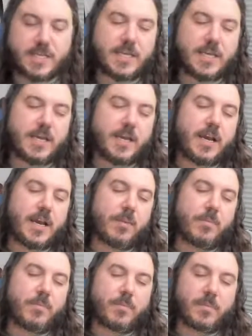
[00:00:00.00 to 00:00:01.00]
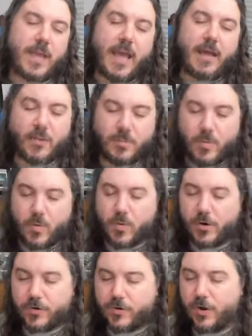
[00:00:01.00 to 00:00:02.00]
that Alan
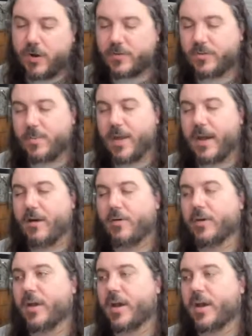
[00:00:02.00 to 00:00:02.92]
Moore talks about,